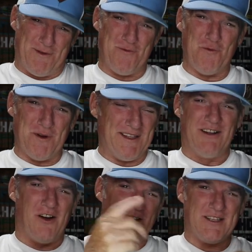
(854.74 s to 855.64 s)
the win
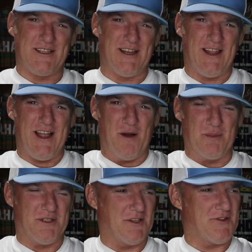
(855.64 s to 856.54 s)
on the second
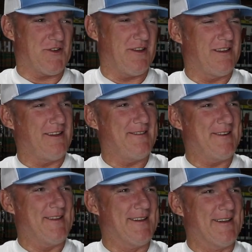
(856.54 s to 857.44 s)
competition. All
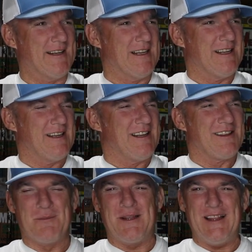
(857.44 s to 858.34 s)
right?
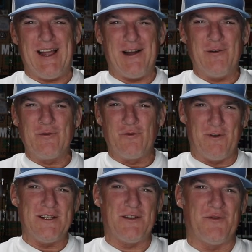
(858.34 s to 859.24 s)
Limited out,
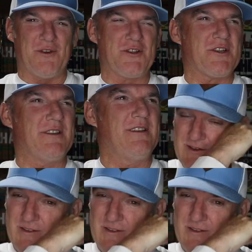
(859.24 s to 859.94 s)
crazy fishing.